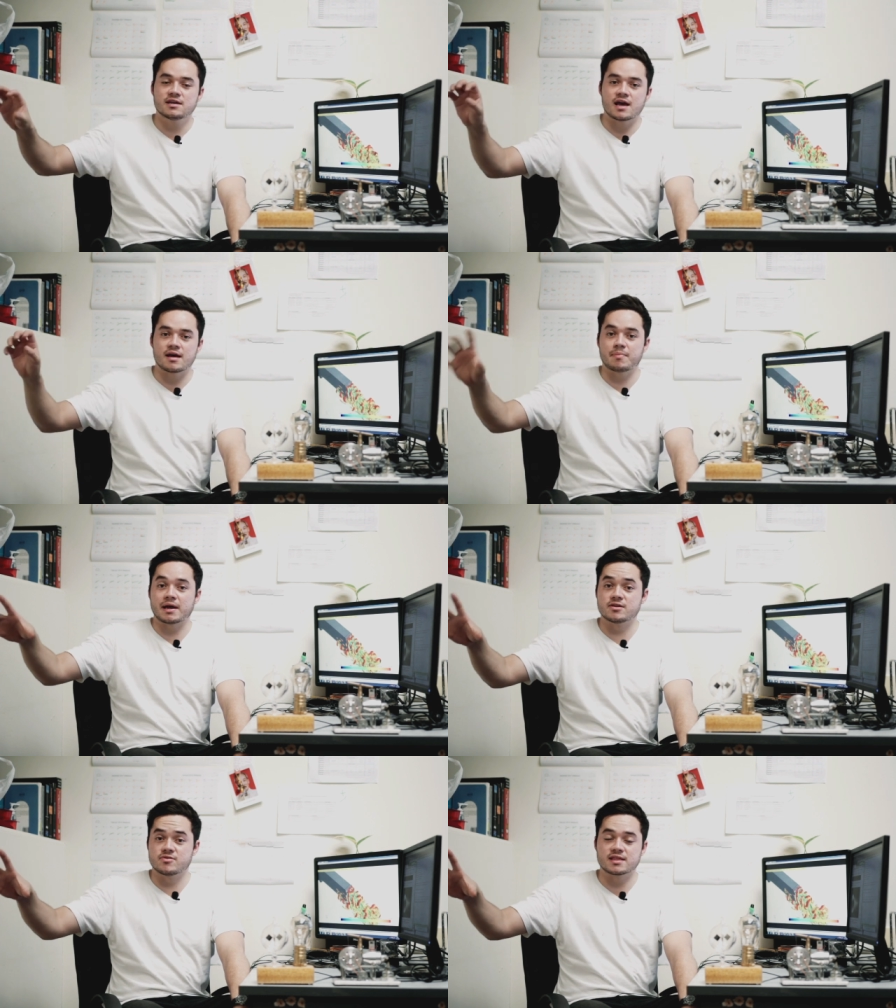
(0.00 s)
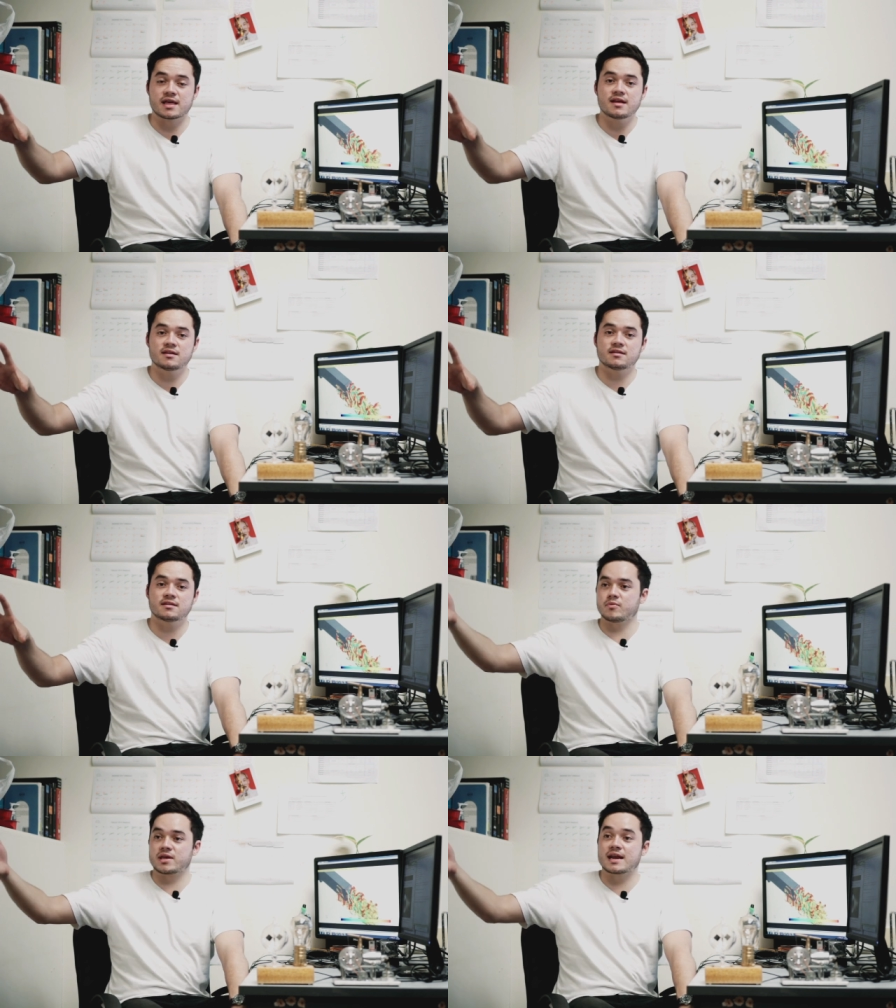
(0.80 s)
And by doing that,
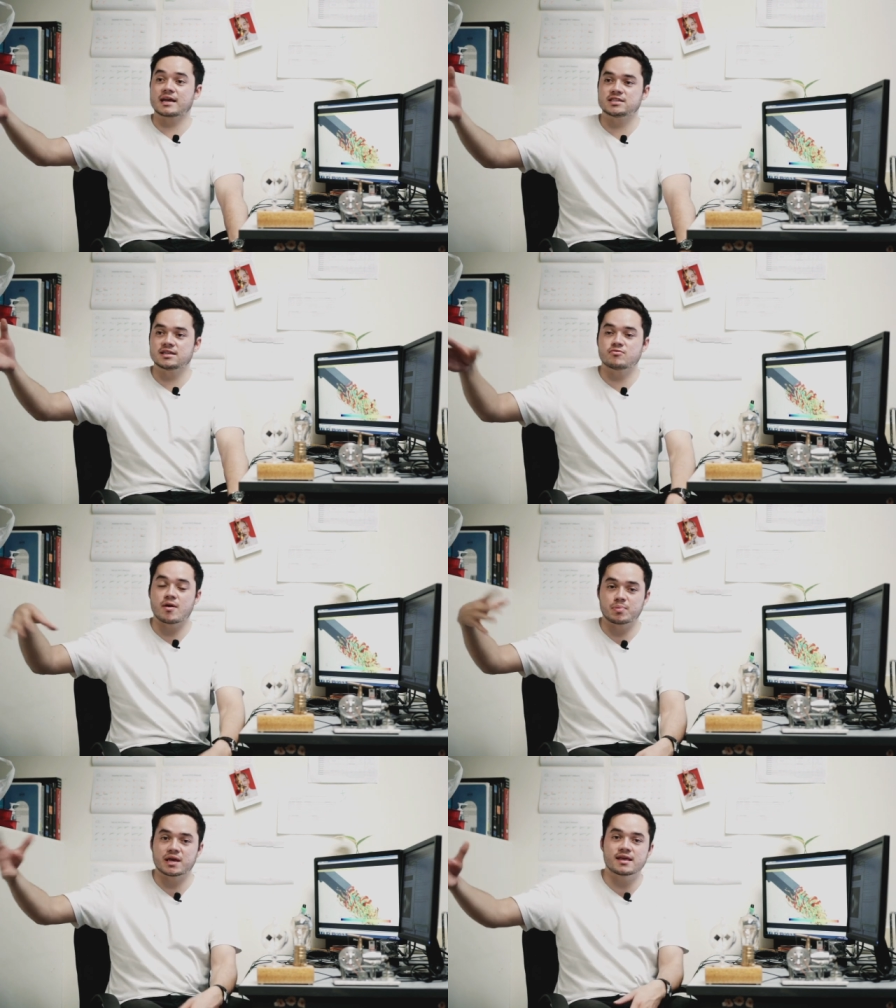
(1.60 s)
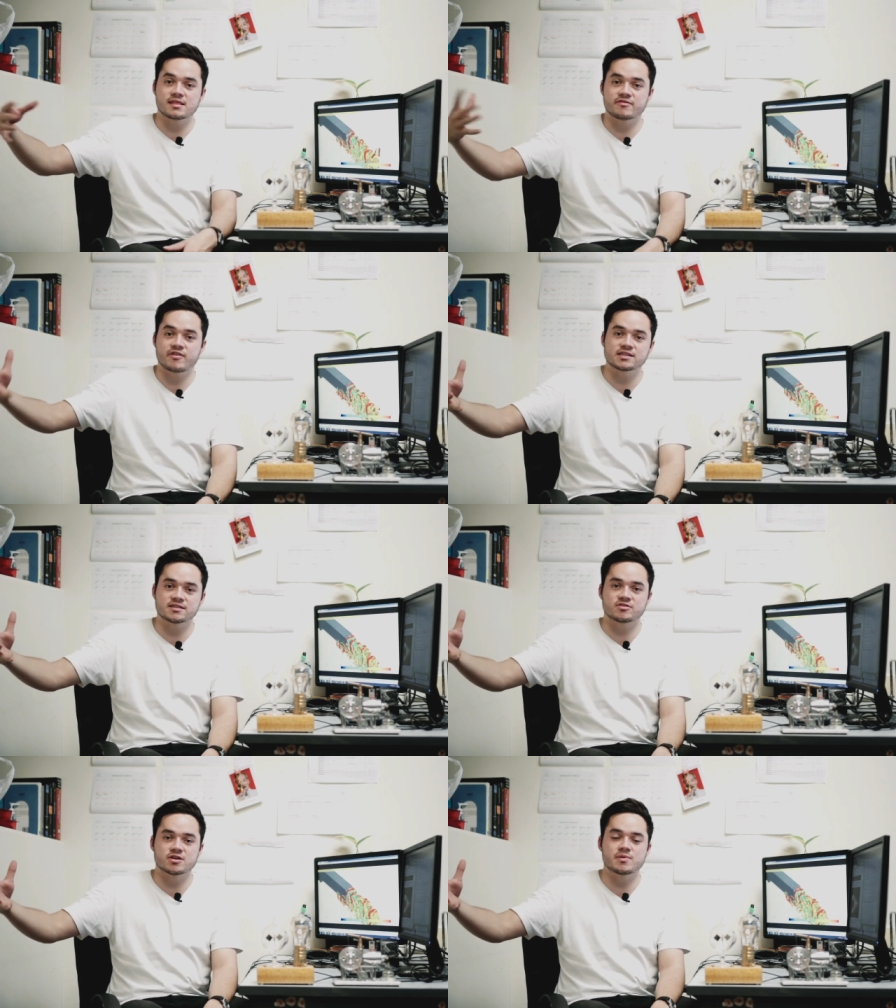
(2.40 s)
we can actually replicate the effects
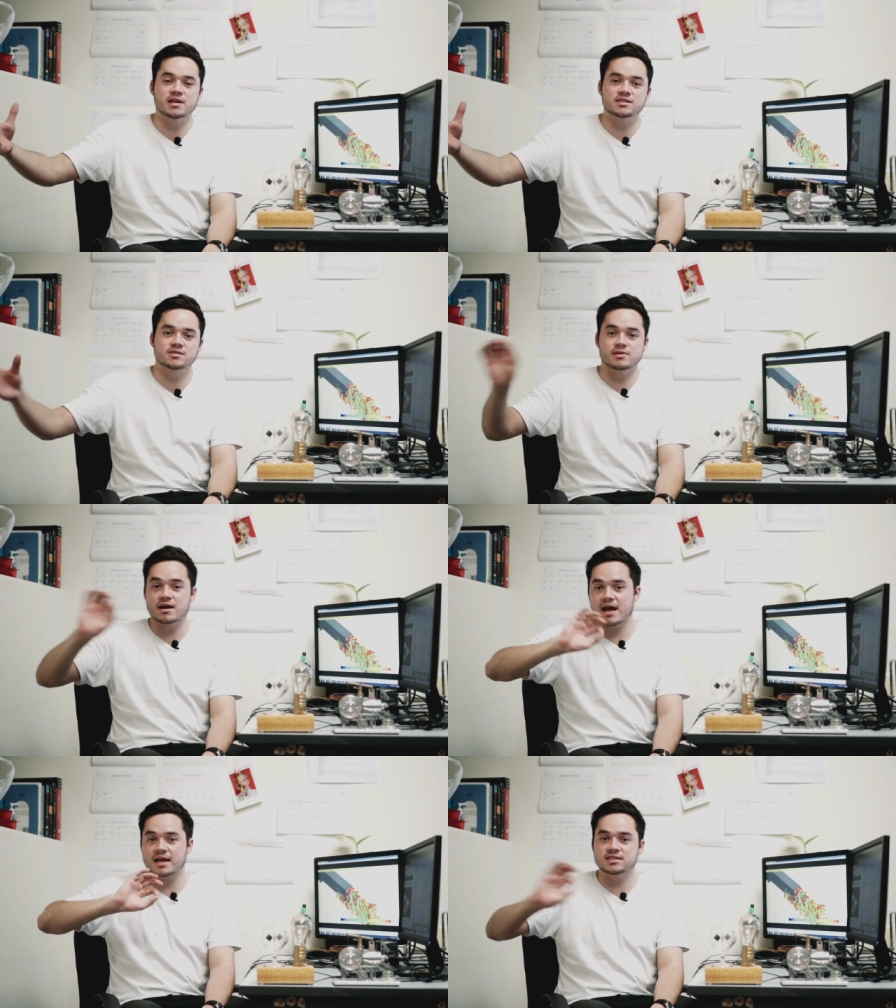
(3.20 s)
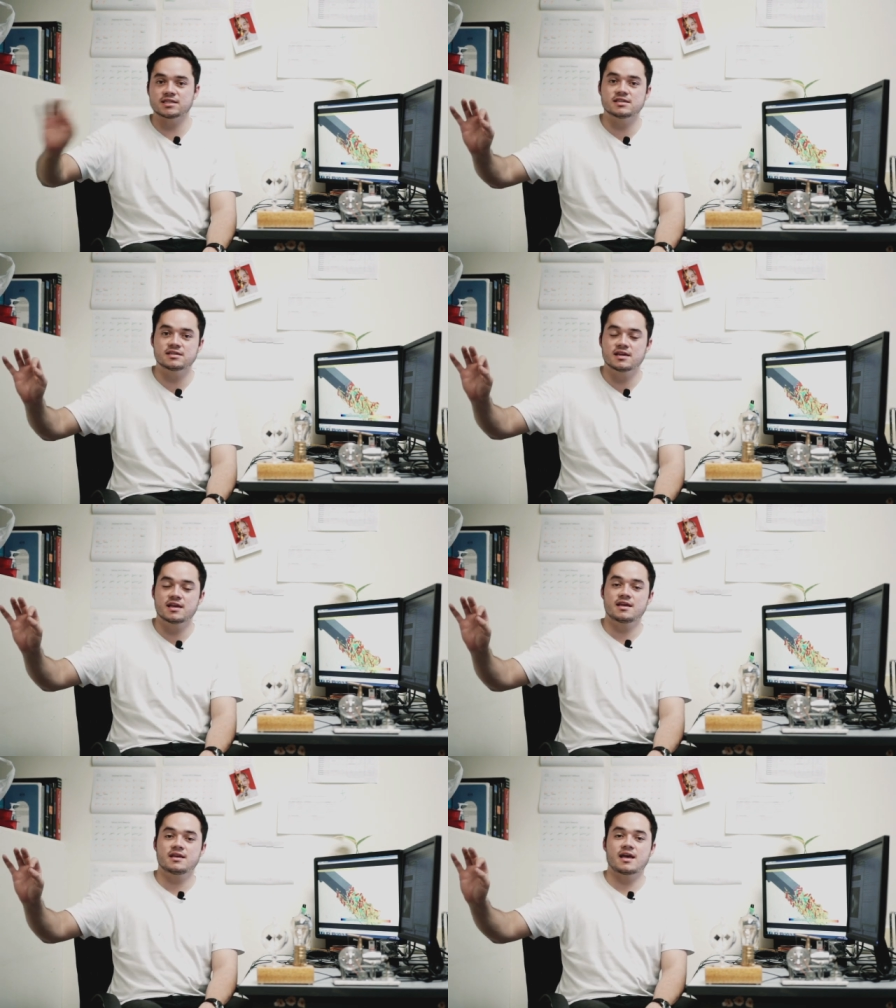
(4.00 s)
of turbulence without actually
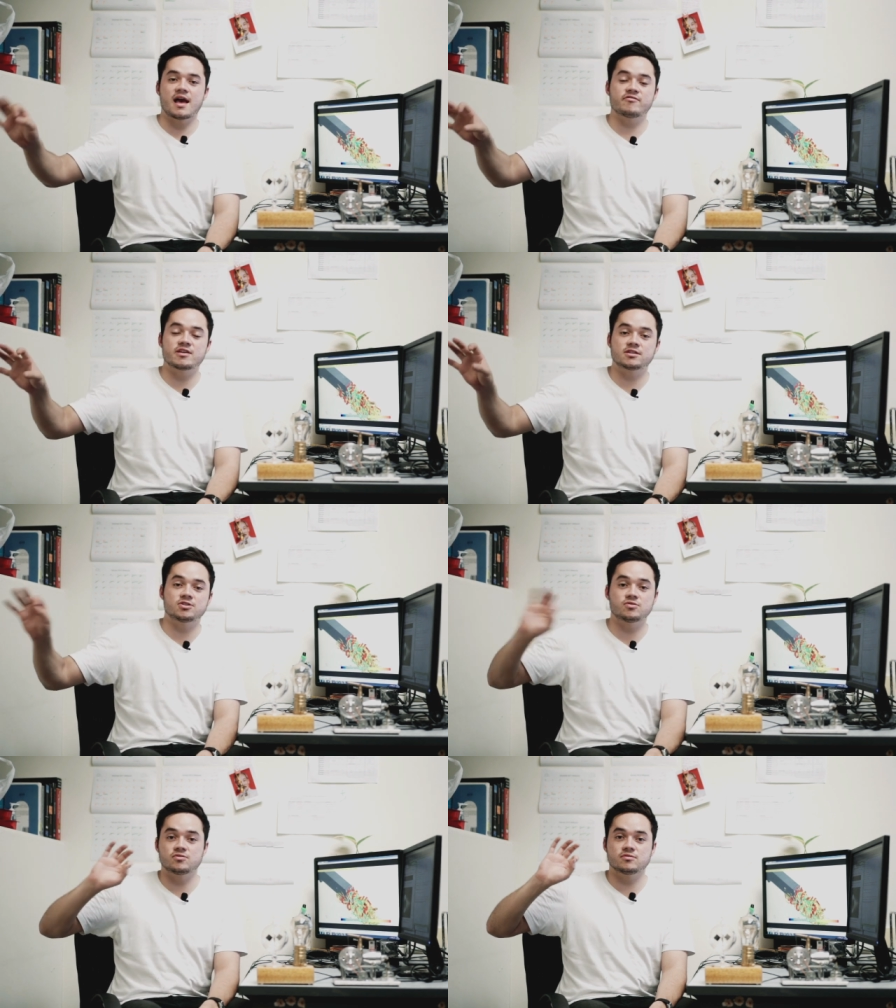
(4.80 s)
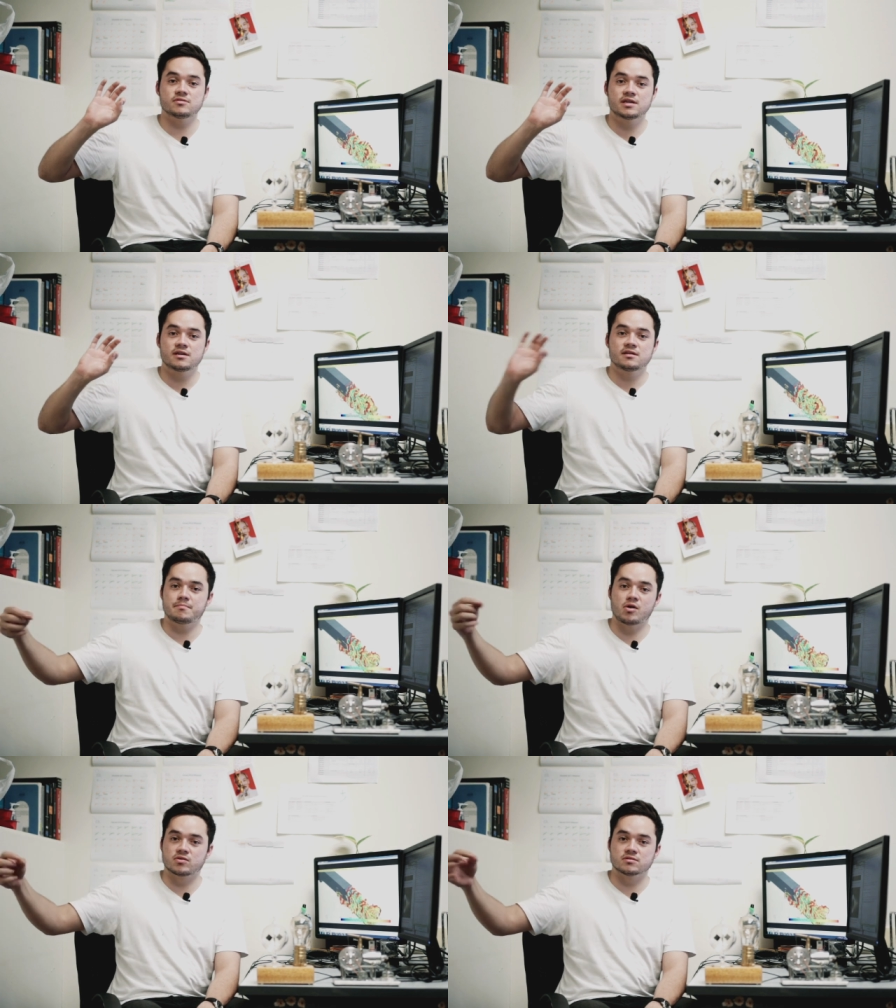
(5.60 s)
having to
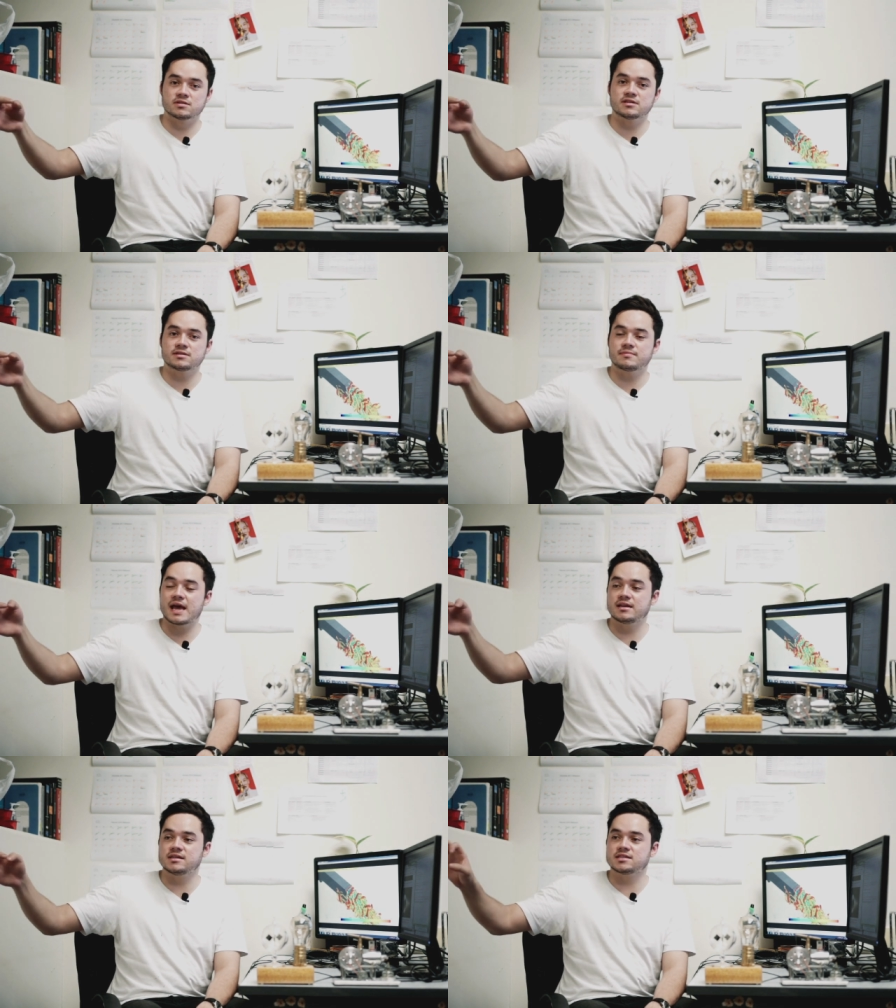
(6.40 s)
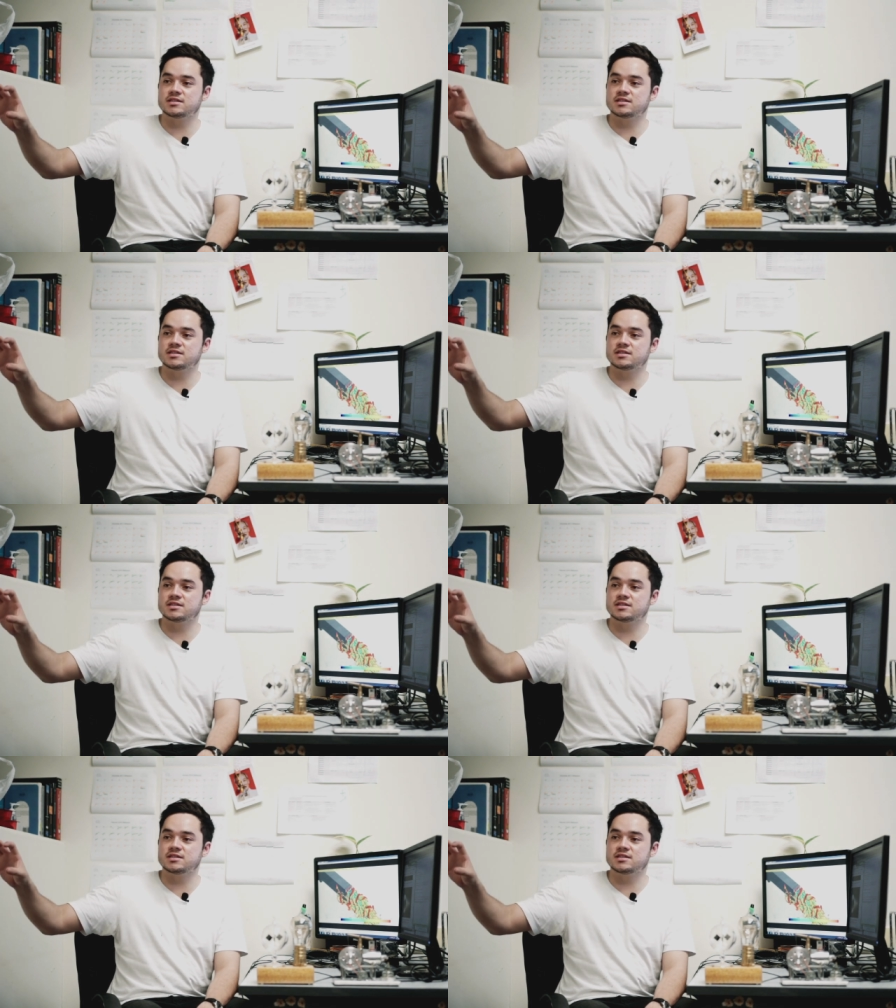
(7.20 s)
model the eddies.